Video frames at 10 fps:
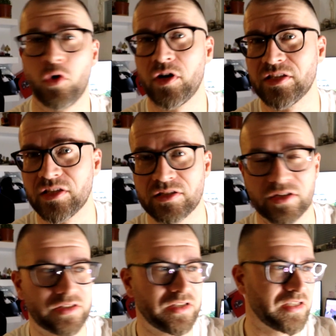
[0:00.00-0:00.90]
Or is it
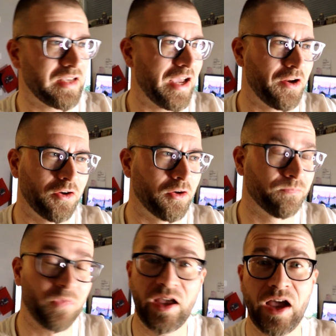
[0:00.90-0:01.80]
success? I don't
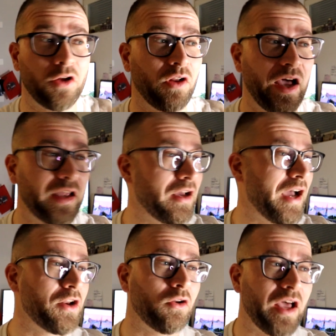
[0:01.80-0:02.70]
know.
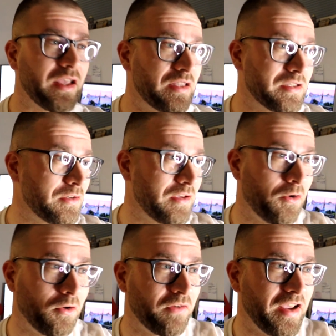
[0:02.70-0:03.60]
I don't like this
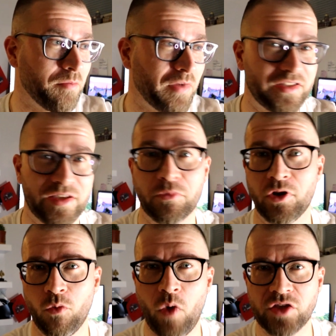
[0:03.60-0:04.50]
already, but I'm
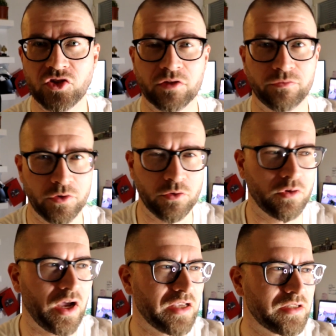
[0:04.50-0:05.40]
gonna watch it for you
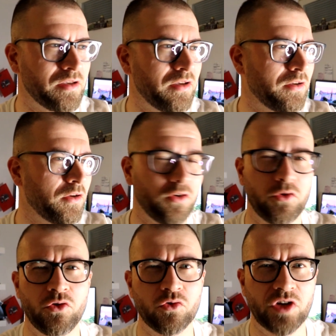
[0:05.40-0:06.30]
guys.
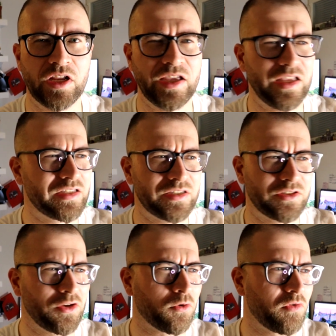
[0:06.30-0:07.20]
Usually it's
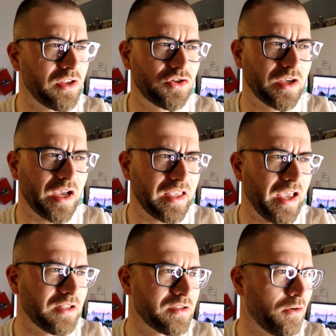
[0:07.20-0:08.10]
so cringy, I can't.